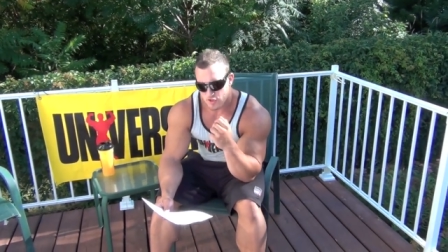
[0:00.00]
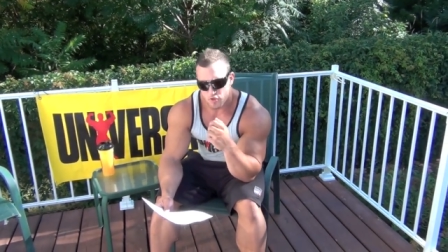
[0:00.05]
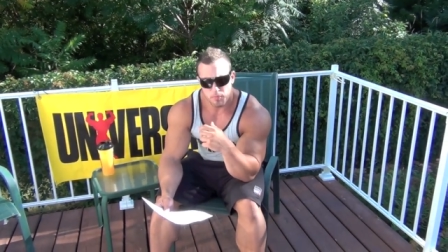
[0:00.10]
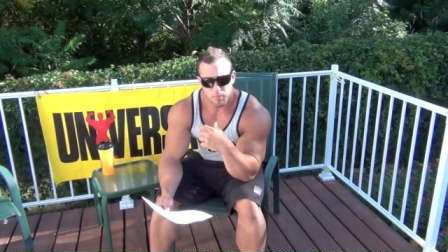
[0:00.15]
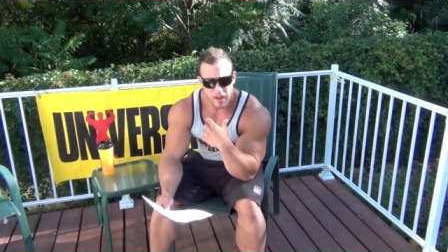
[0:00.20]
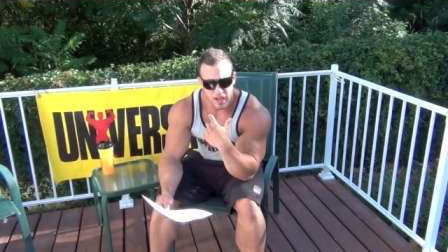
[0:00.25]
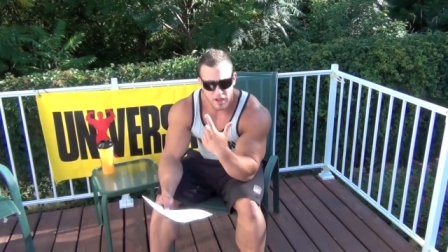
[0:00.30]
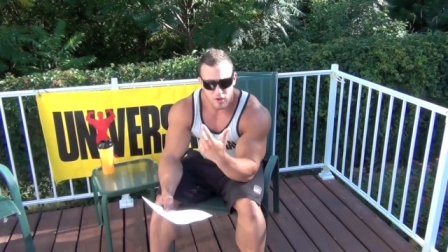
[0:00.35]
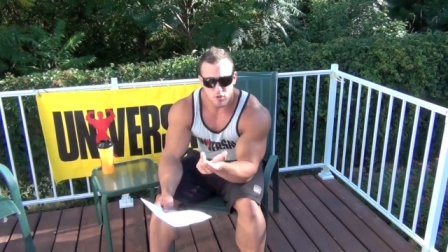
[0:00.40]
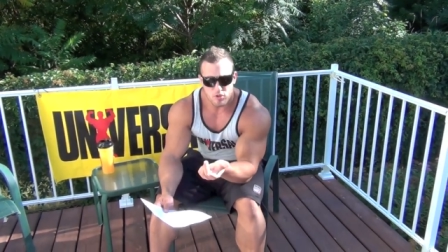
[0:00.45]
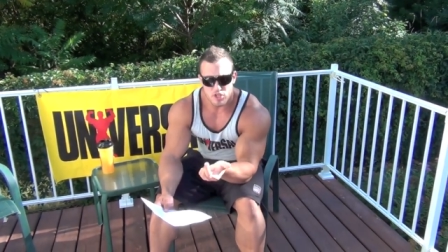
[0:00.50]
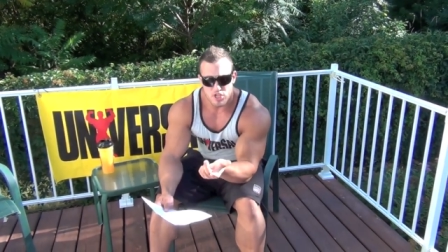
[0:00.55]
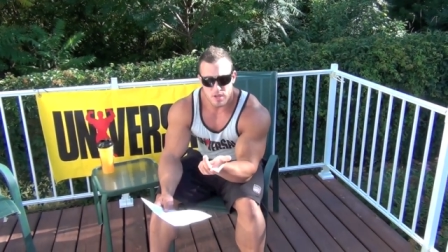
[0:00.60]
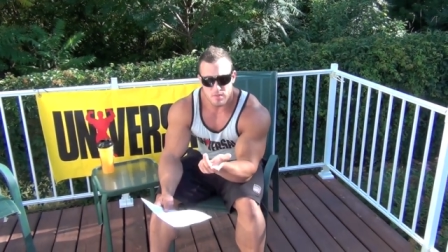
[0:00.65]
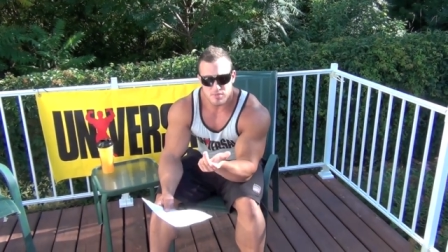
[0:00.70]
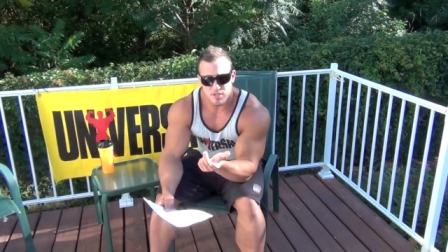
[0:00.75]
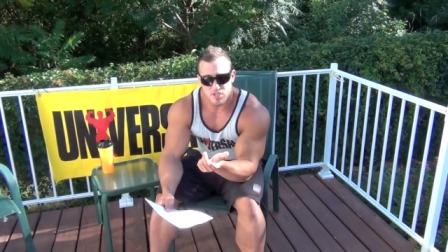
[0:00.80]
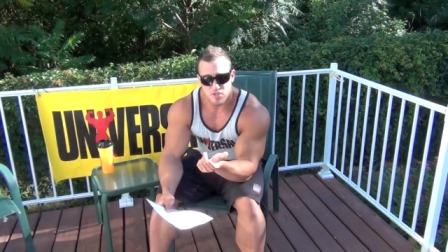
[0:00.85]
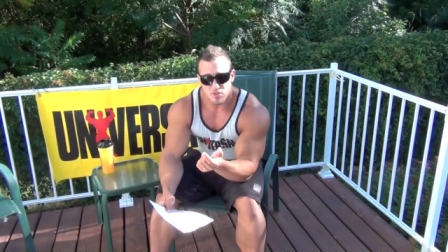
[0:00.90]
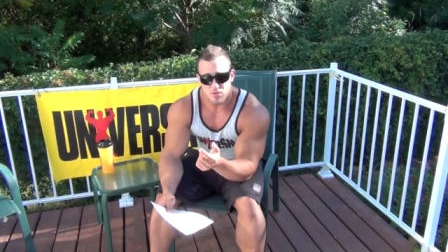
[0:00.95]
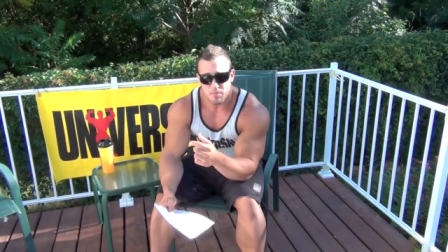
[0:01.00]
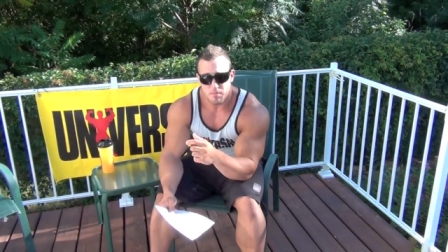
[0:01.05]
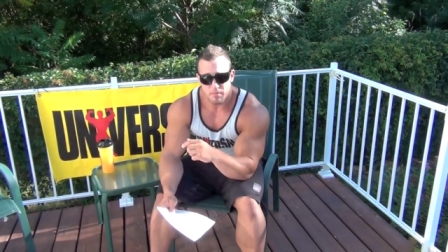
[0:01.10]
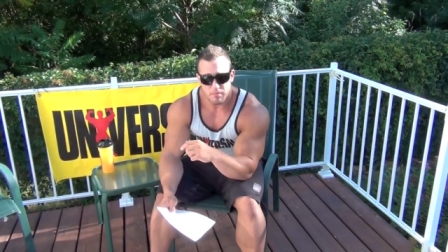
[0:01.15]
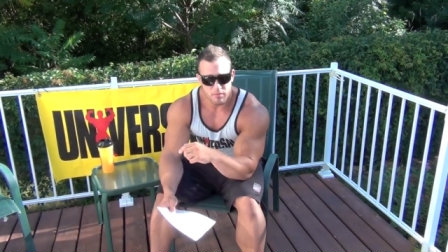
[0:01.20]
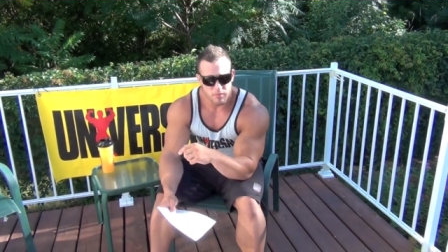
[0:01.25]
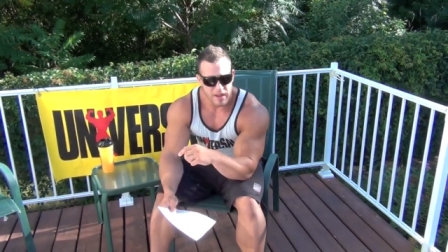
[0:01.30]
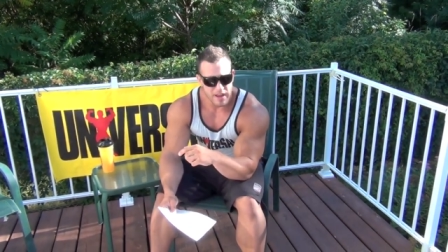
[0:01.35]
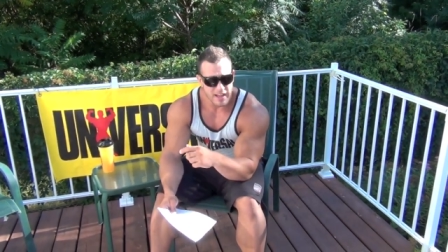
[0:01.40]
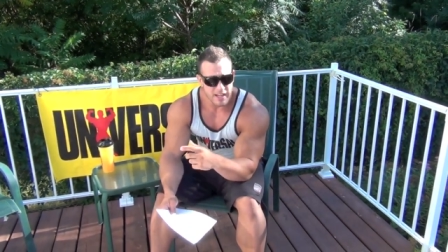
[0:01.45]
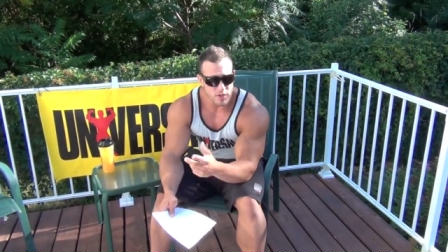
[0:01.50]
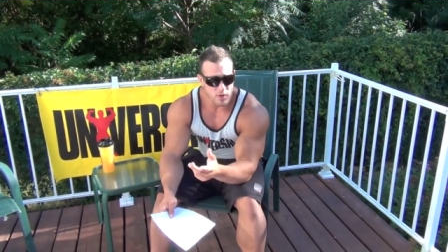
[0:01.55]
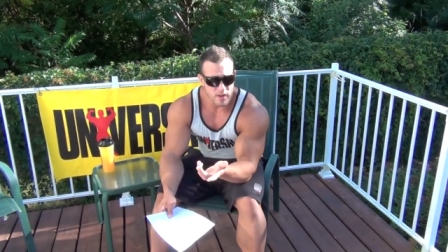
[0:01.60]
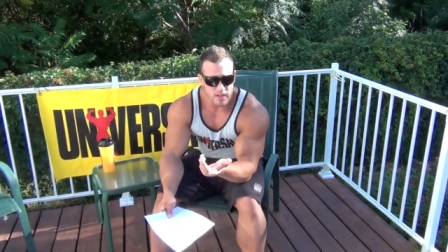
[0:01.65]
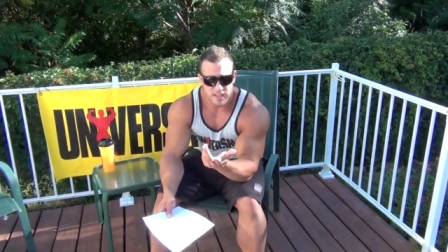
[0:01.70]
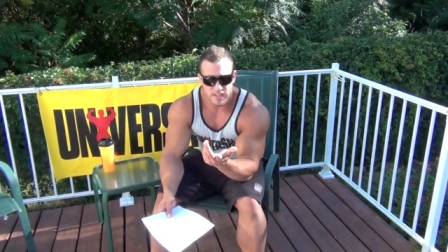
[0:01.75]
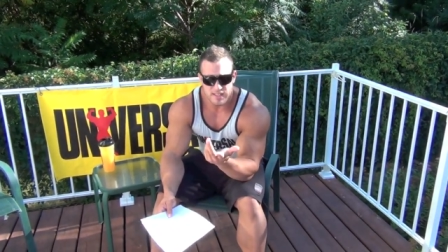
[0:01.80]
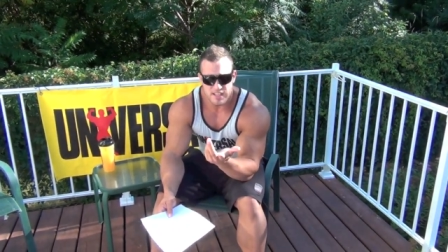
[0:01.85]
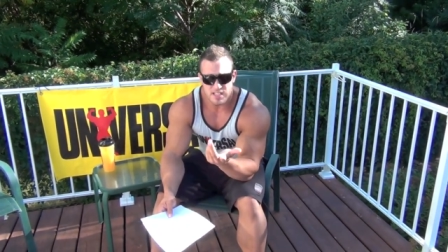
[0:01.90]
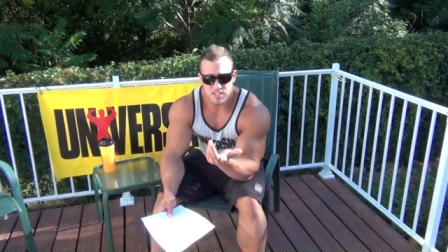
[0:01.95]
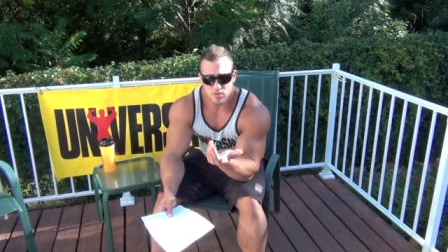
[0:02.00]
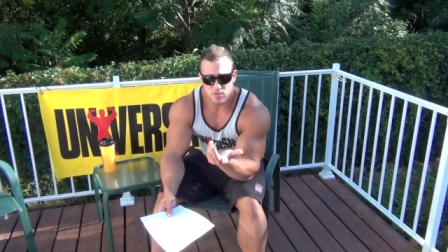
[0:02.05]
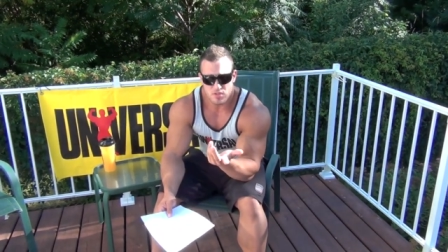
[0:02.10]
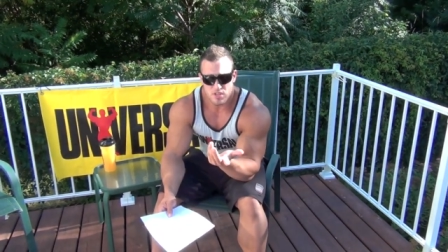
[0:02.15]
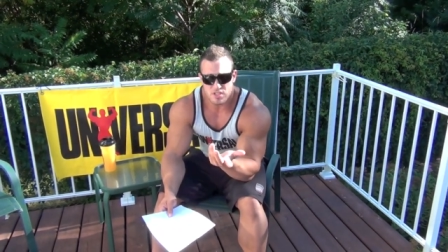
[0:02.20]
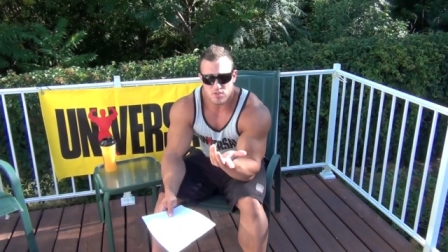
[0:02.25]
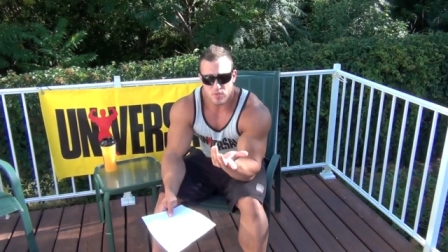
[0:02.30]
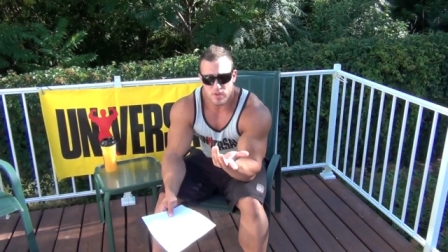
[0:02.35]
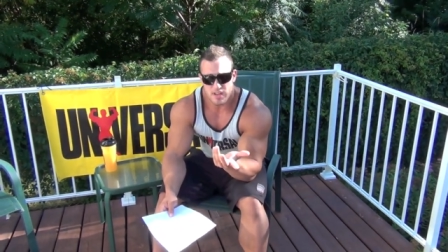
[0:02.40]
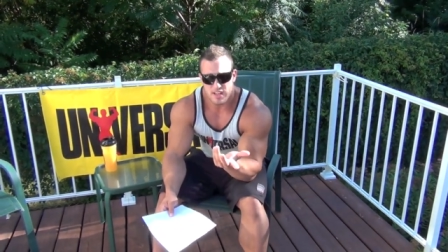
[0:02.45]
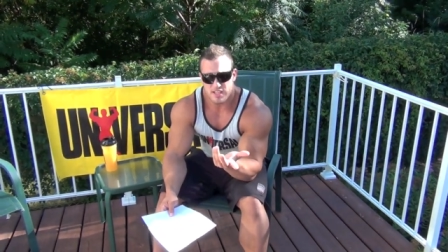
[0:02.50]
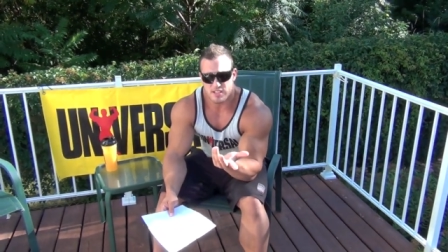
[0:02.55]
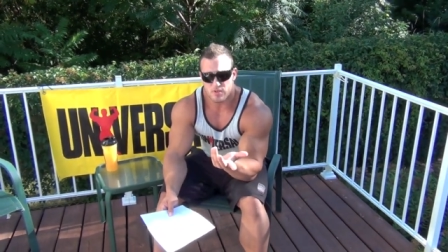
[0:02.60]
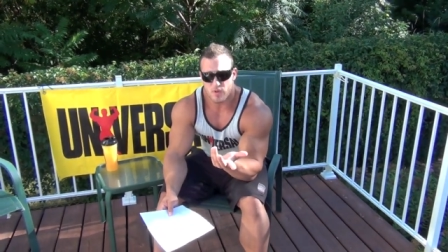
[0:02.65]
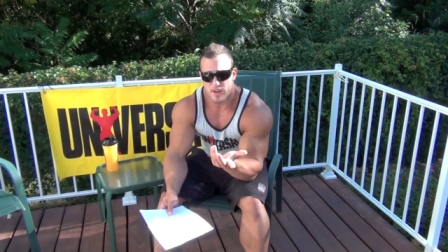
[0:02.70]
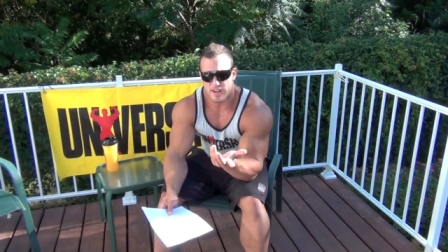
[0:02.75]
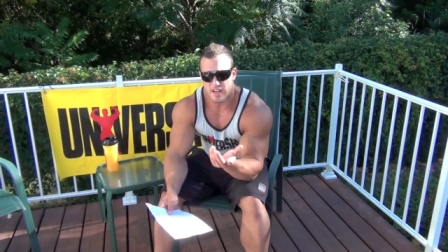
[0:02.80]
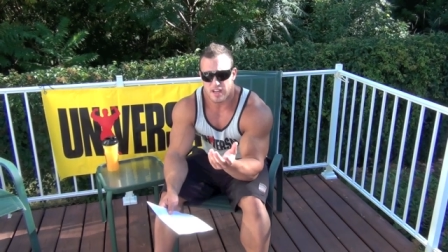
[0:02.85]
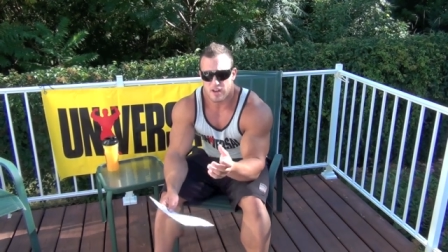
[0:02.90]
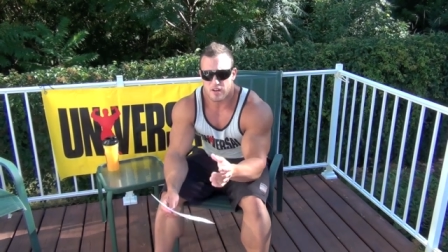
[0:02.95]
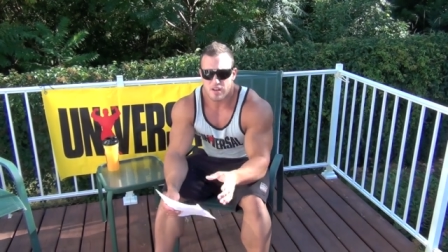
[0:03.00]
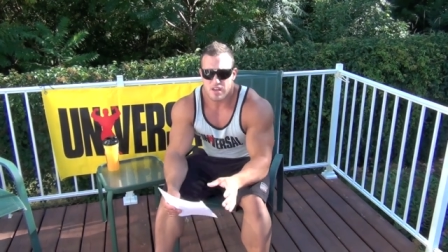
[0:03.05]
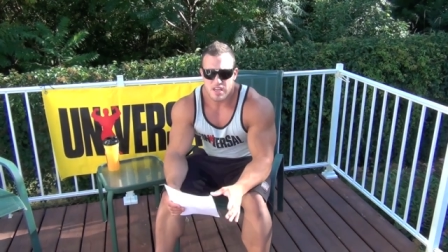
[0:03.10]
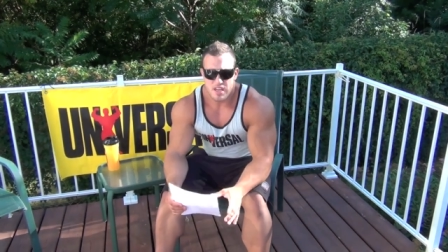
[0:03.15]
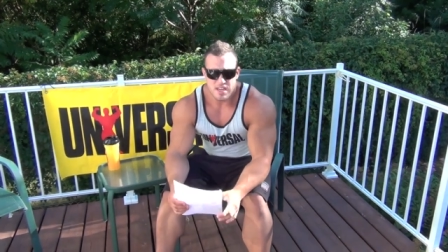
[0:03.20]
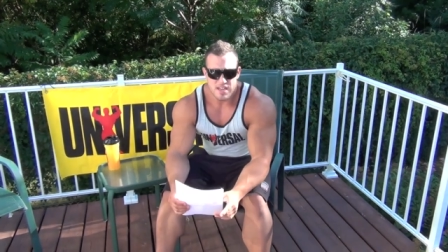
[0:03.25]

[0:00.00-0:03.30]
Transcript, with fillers: I do plyo jumps too. My leg training, that's, that's what it is right now.